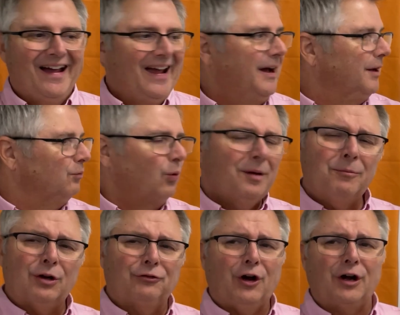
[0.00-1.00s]
And what I'm
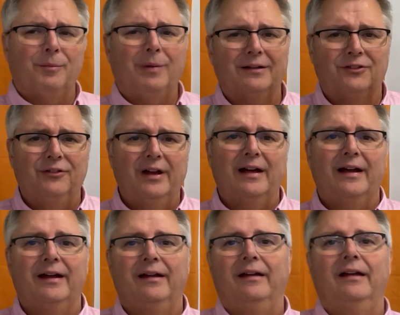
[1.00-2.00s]
going to talk about
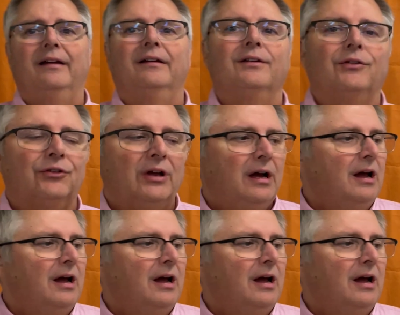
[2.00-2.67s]
today is